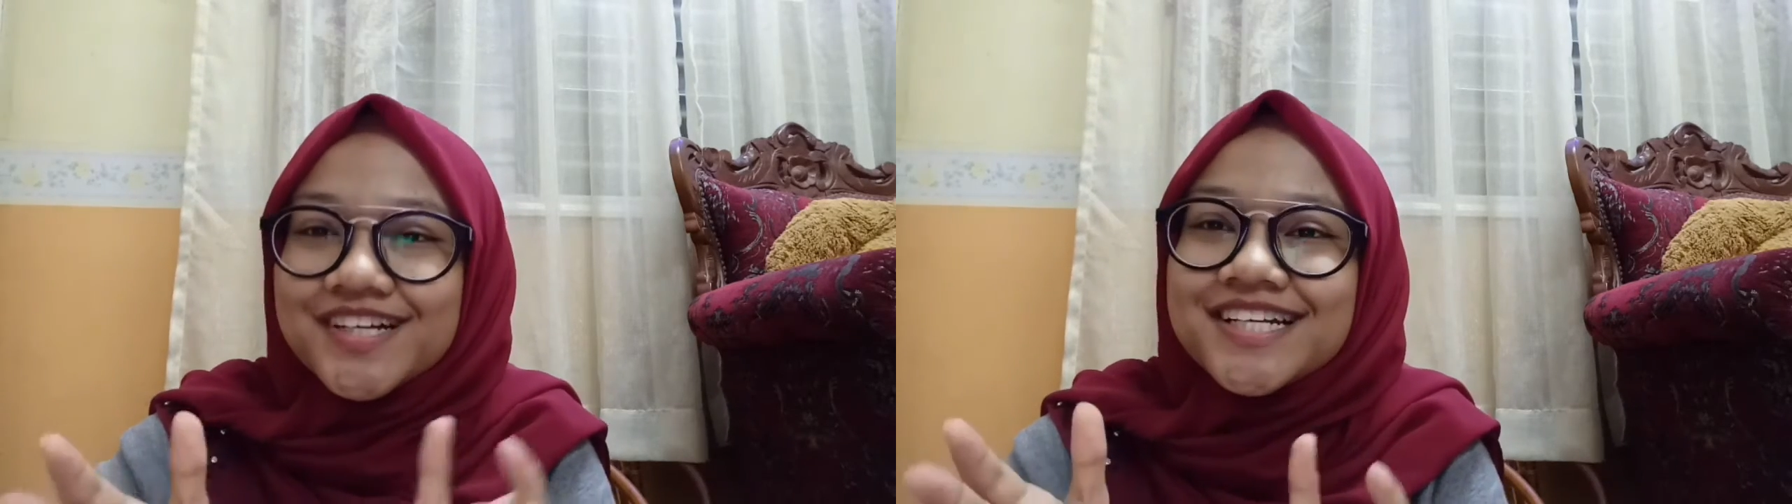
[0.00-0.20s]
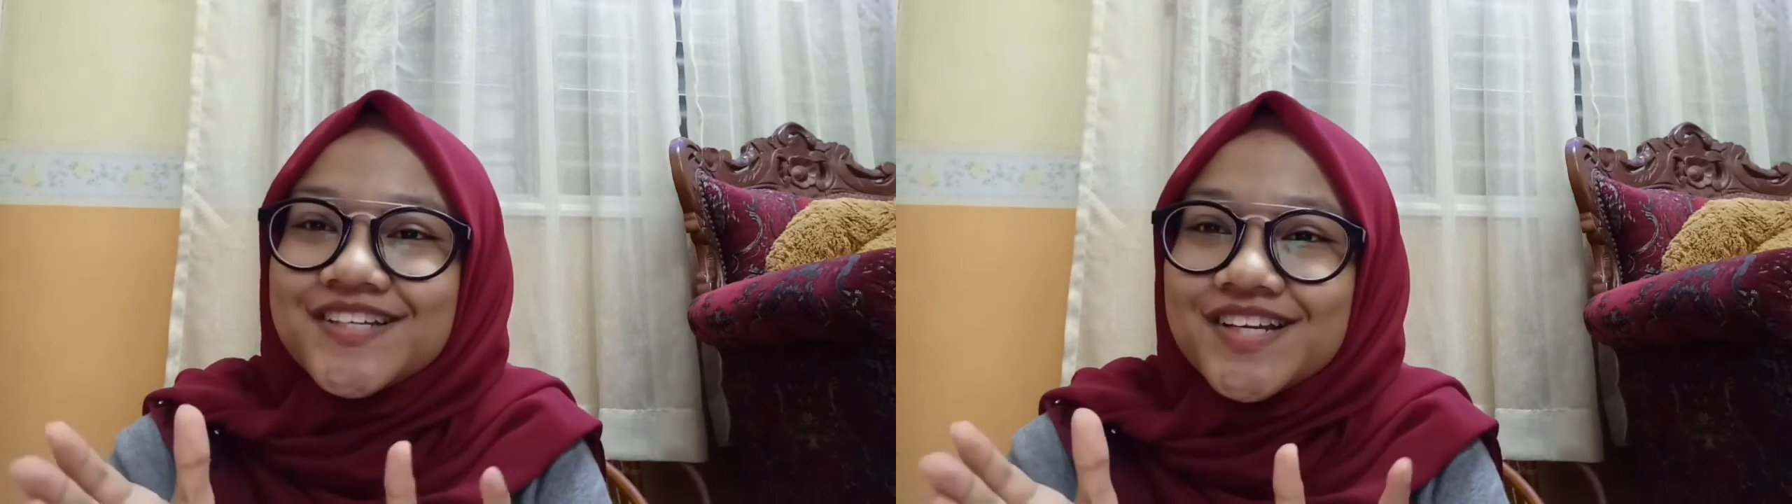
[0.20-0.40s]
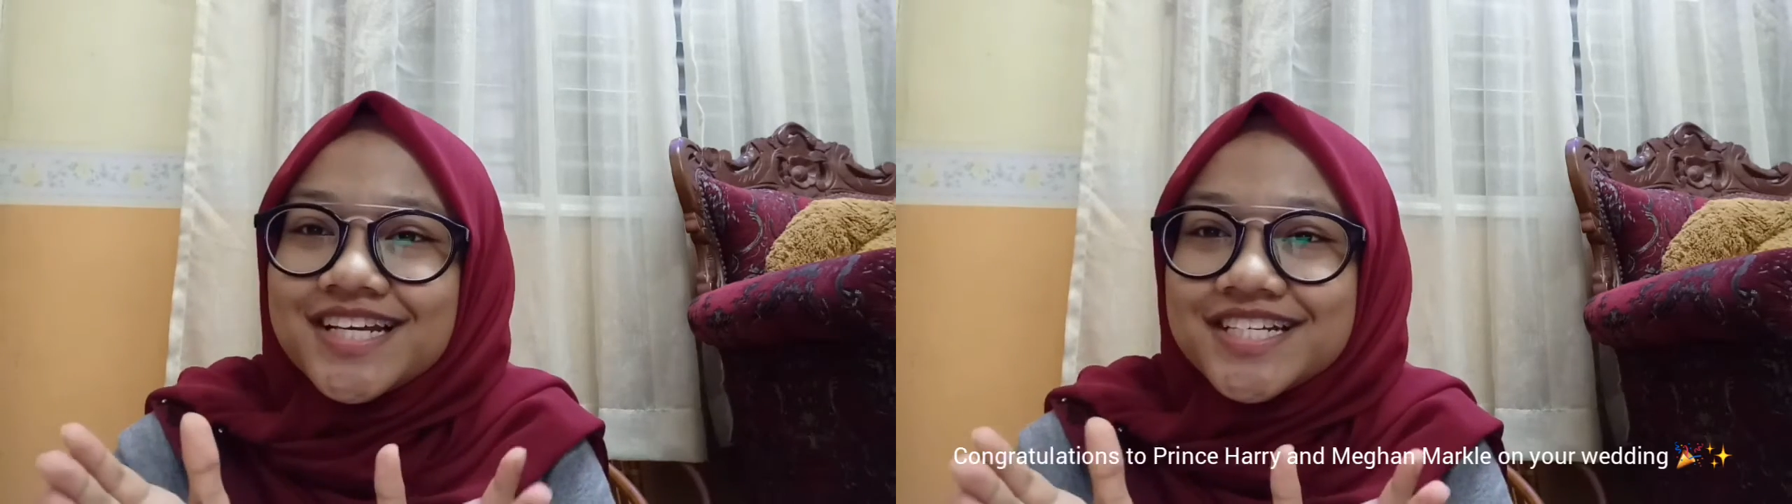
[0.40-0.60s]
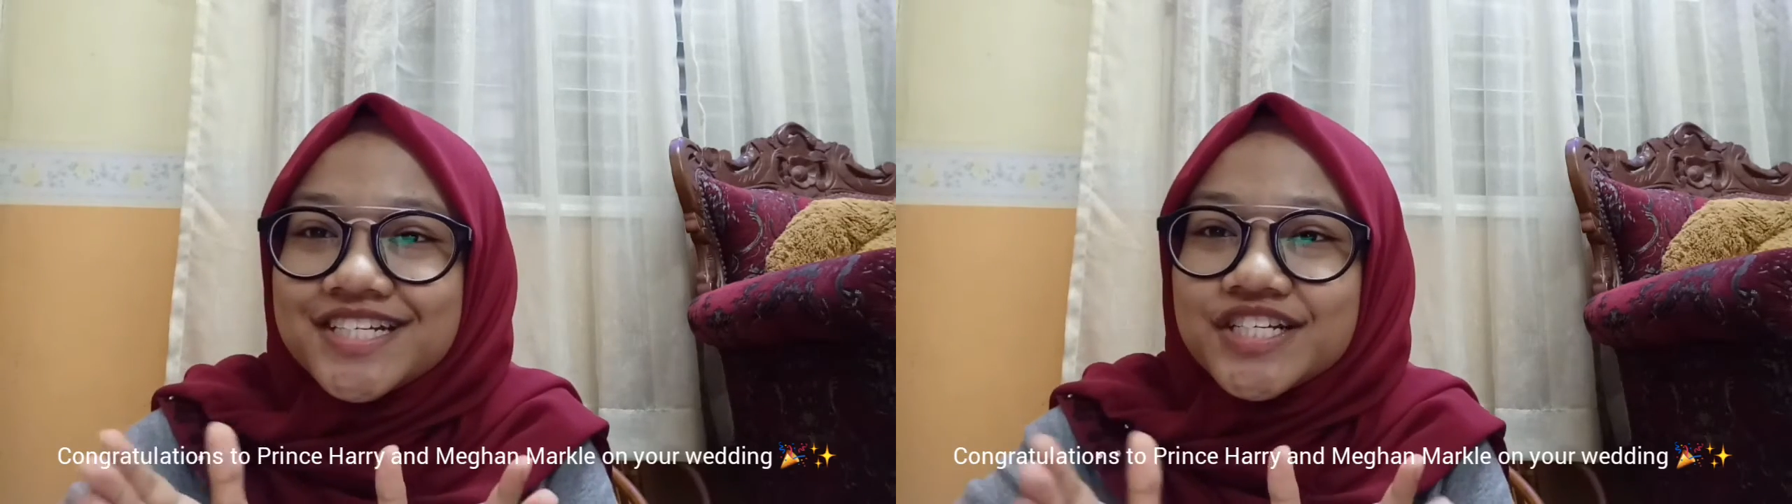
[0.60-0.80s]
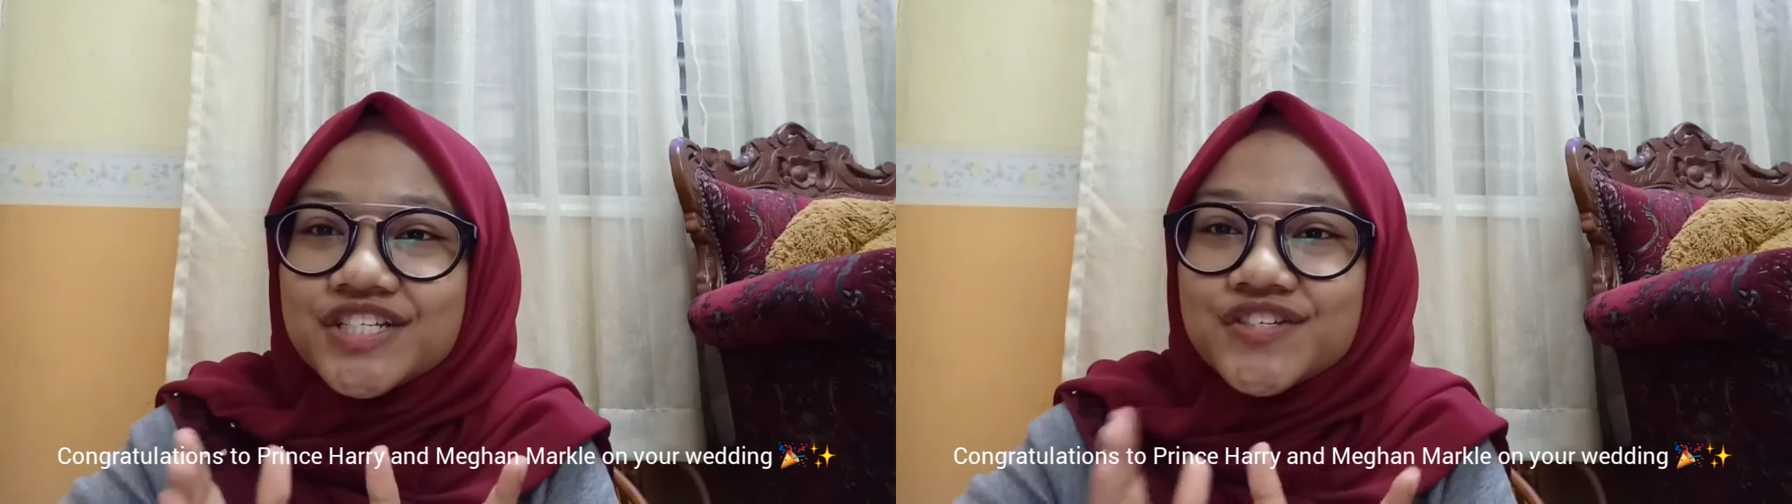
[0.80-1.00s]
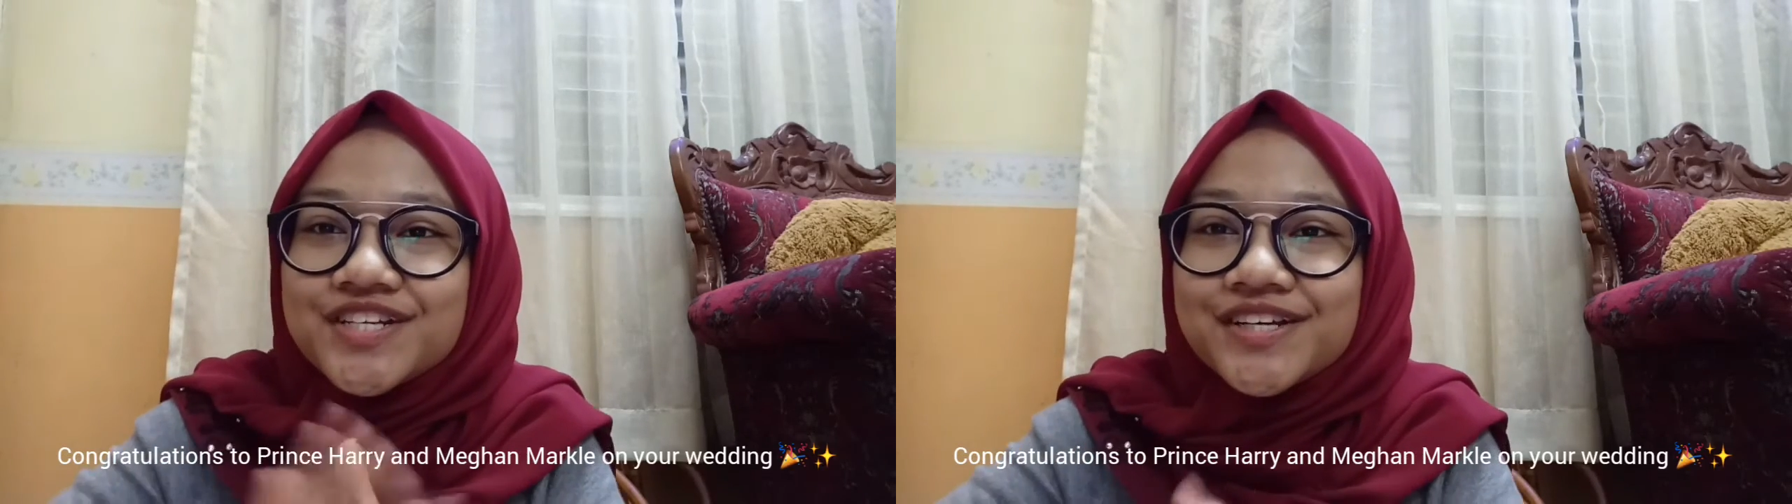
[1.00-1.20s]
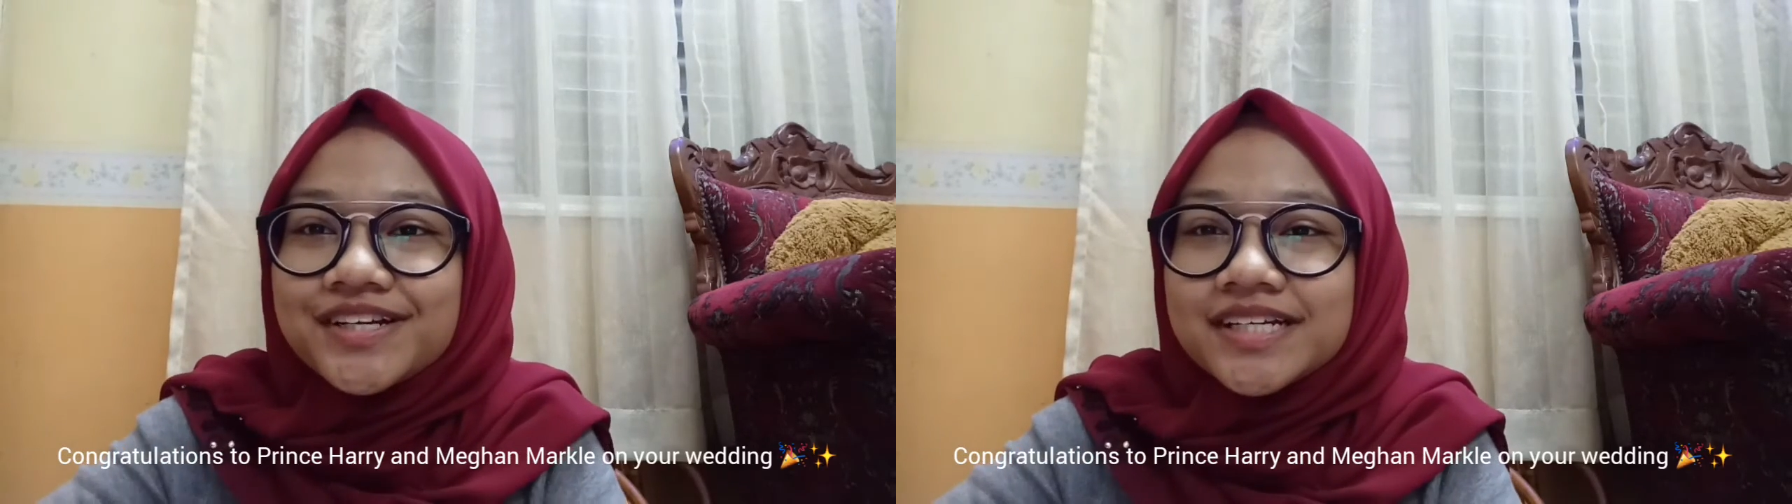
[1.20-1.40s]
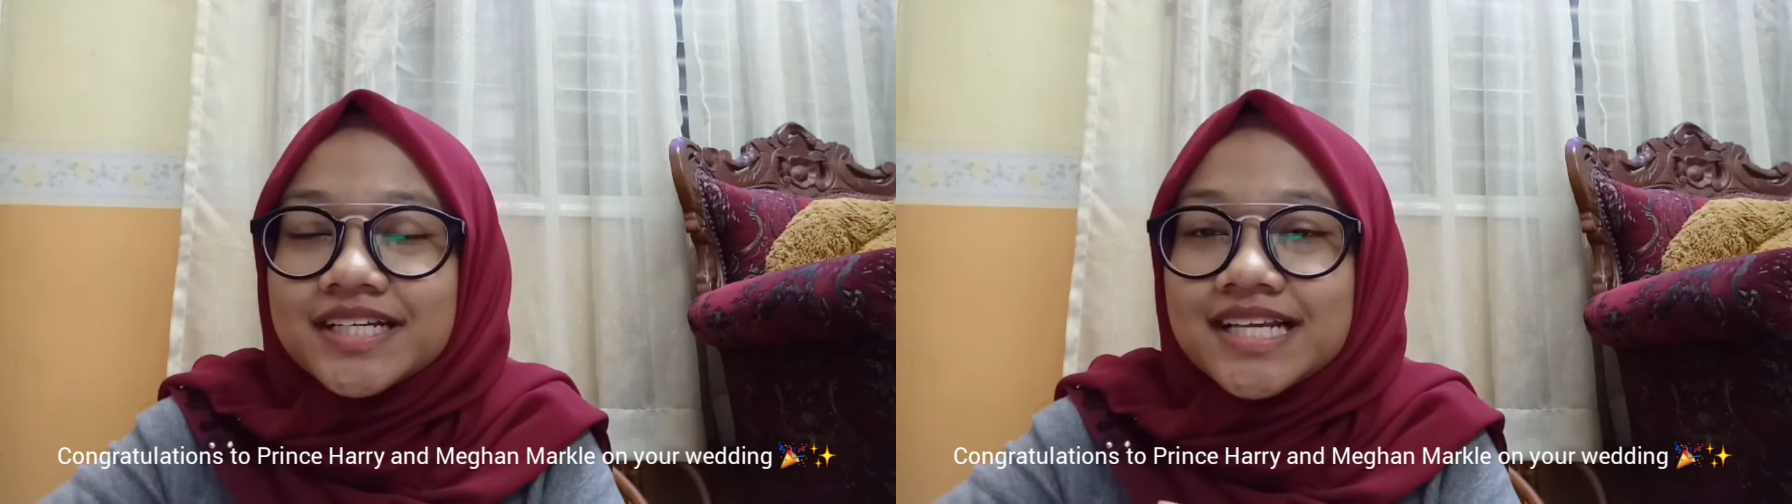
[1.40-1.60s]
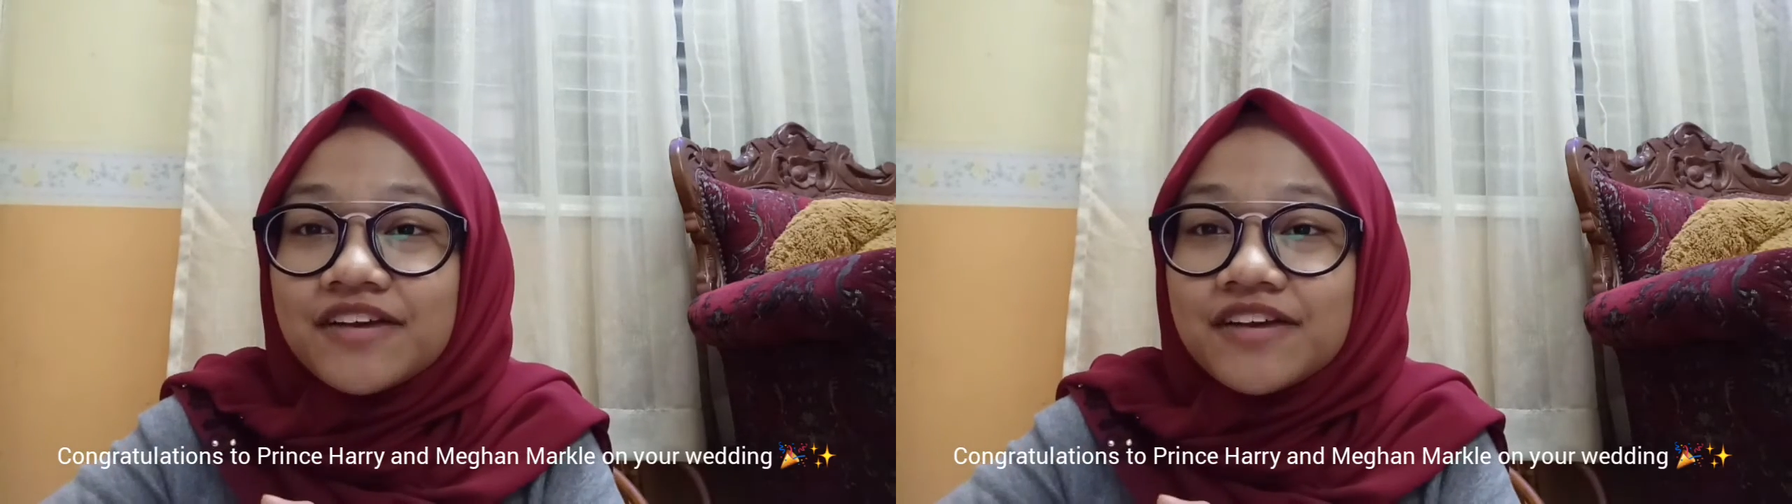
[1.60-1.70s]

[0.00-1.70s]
congratulations to